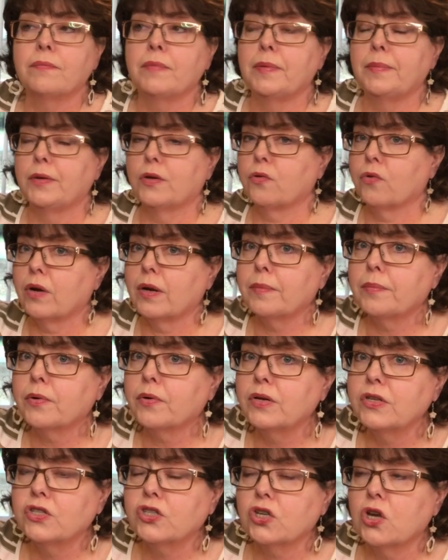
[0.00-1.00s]
Maybe
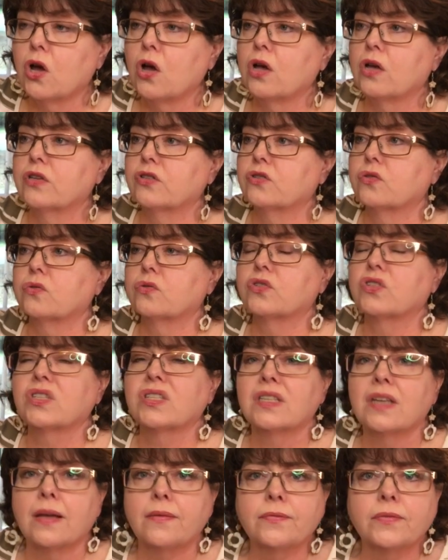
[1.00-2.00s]
cranberry sauce or
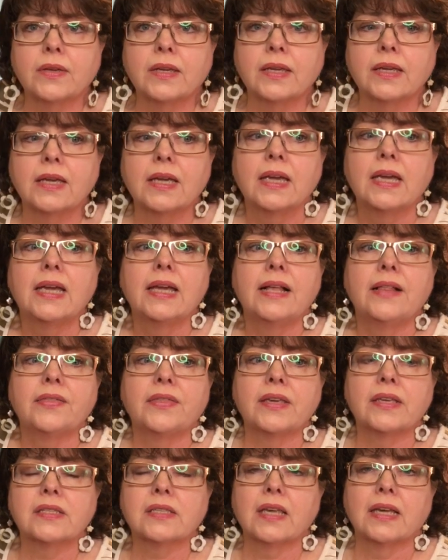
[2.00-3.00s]
stuffing,
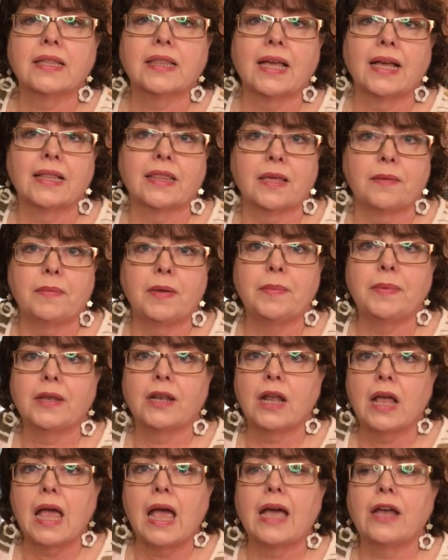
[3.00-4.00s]
things like that that maybe
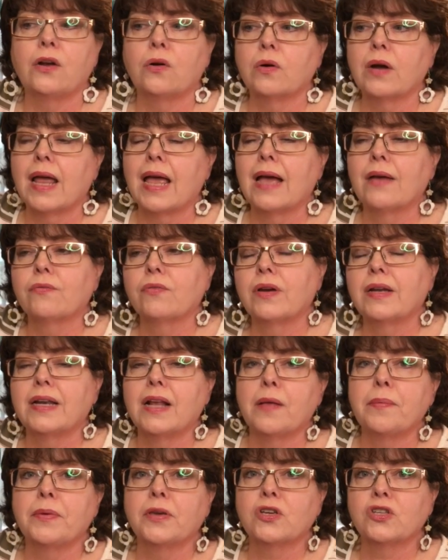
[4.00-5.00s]
that I don't have right
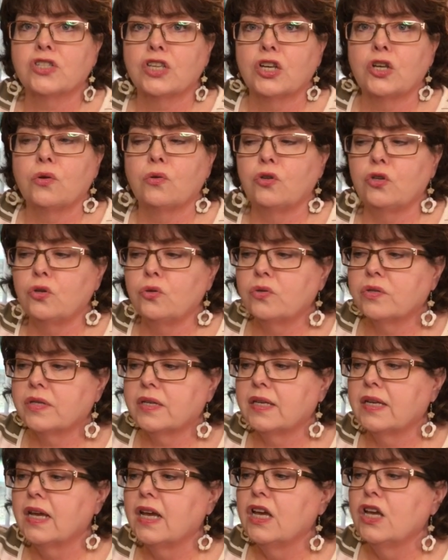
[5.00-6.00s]
now because I don't use
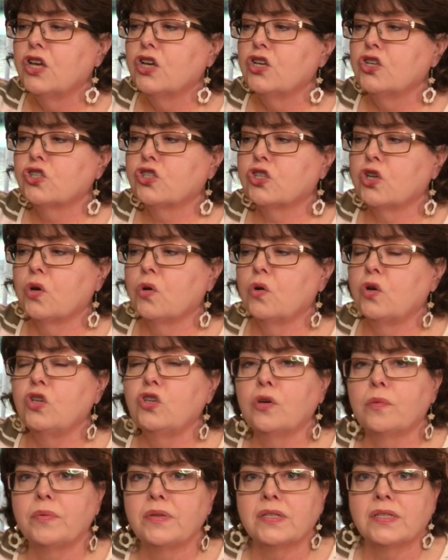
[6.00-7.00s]
it. So
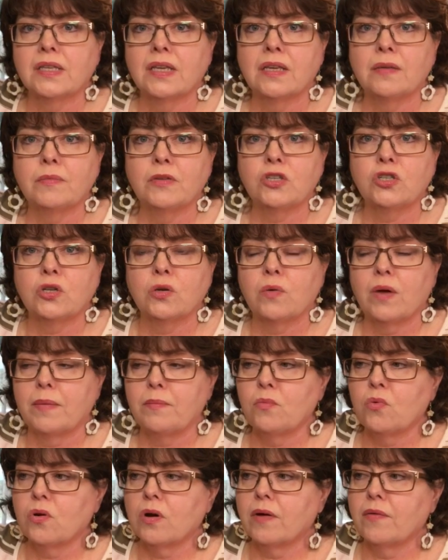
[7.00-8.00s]
you'll be seeing me do
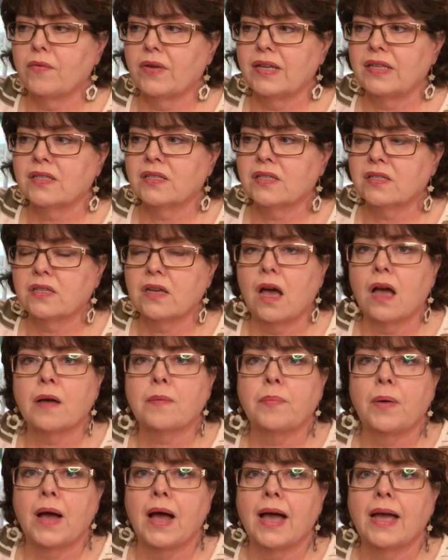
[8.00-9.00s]
more of a
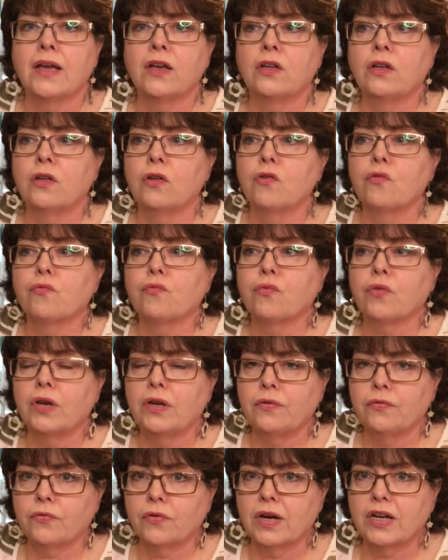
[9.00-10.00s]
stockpile
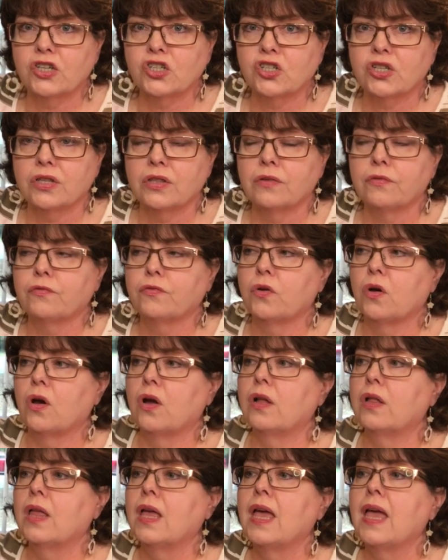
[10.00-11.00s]
refresh in the
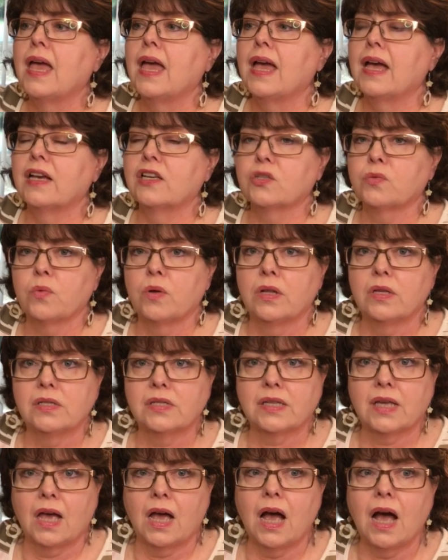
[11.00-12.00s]
fall, as well as
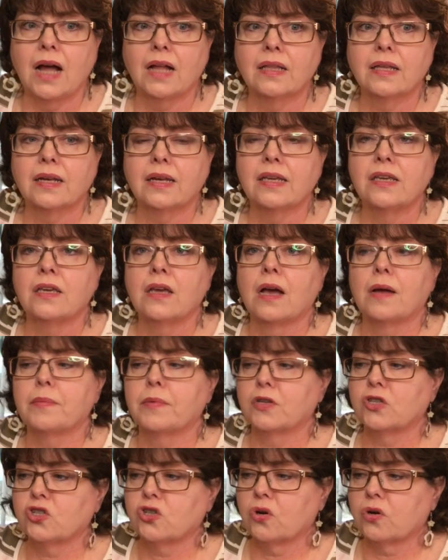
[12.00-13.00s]
holiday. I'm
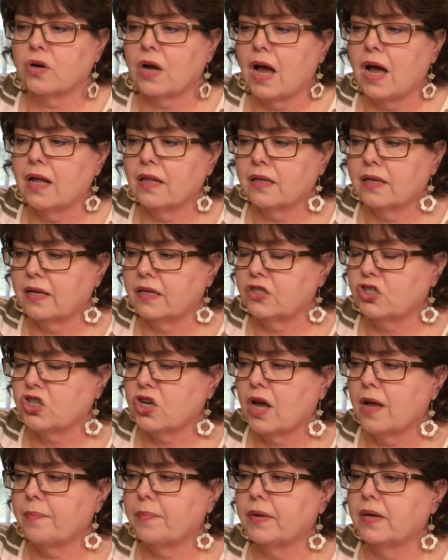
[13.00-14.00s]
going to start holiday
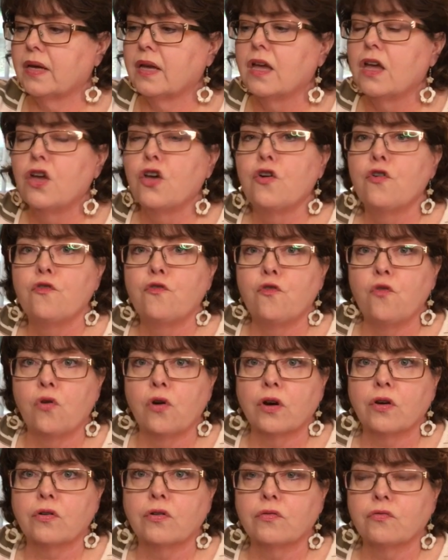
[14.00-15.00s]
shopping
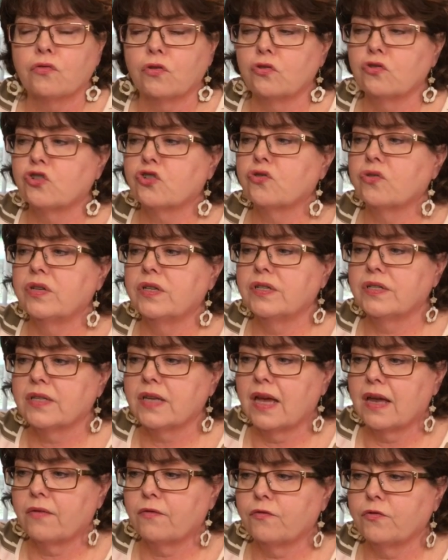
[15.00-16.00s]
for groceries
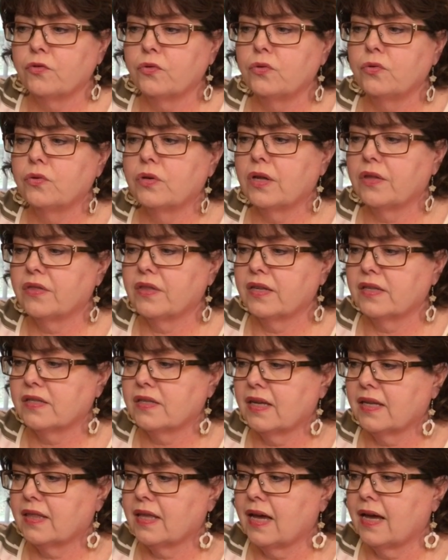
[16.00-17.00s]
and food and things
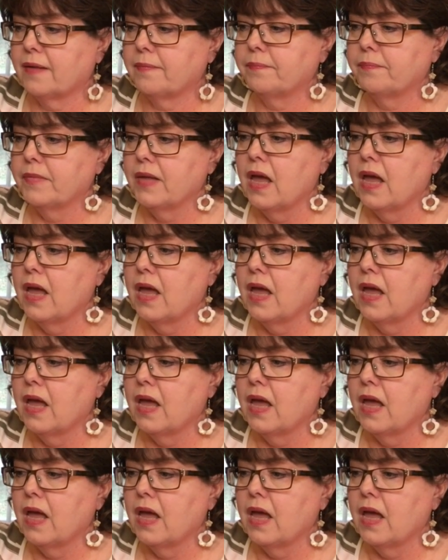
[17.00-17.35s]
like that.